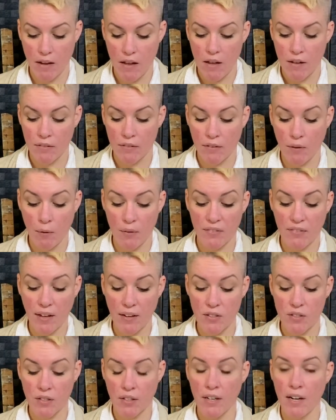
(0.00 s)
So
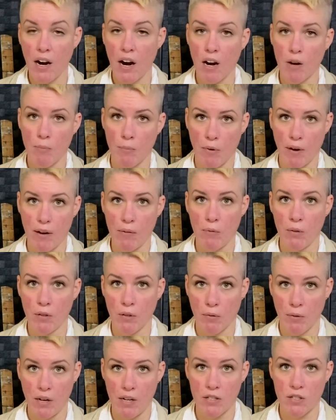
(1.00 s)
essentially, our brain will create